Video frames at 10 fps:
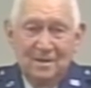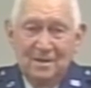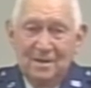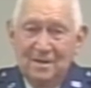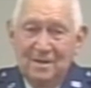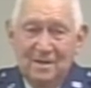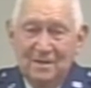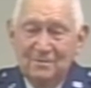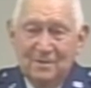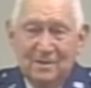hey, that
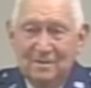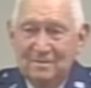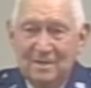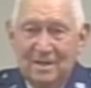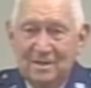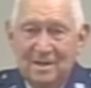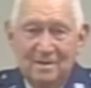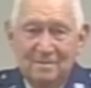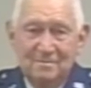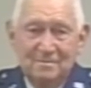wasn't, that, that
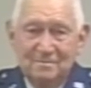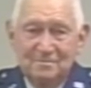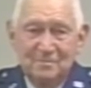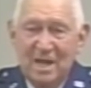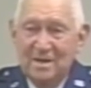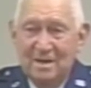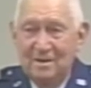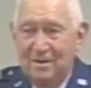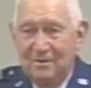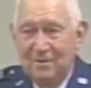that
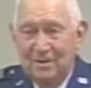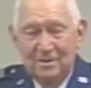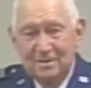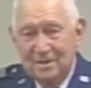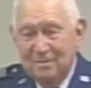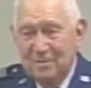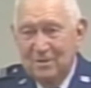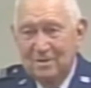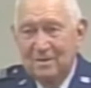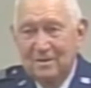didn't do any good. I
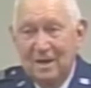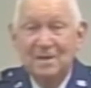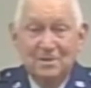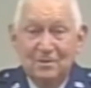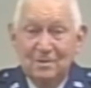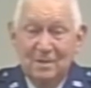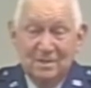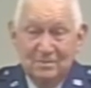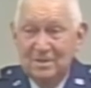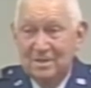mean, I told him, I
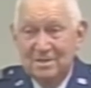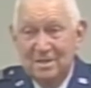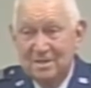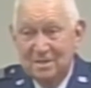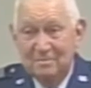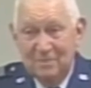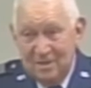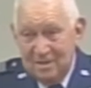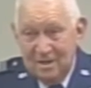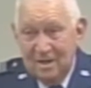said, we just need something to
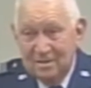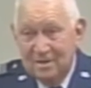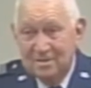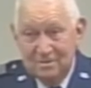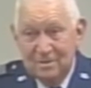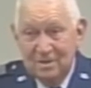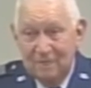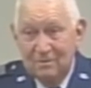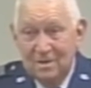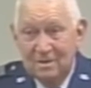eat, doctor. And I said, we
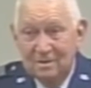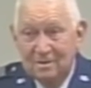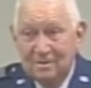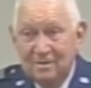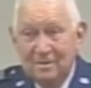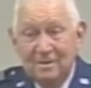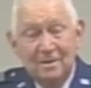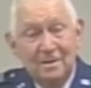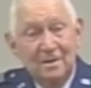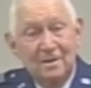get well.
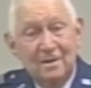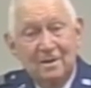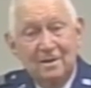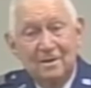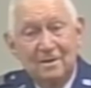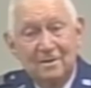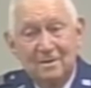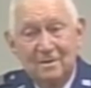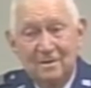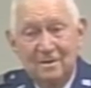And uh,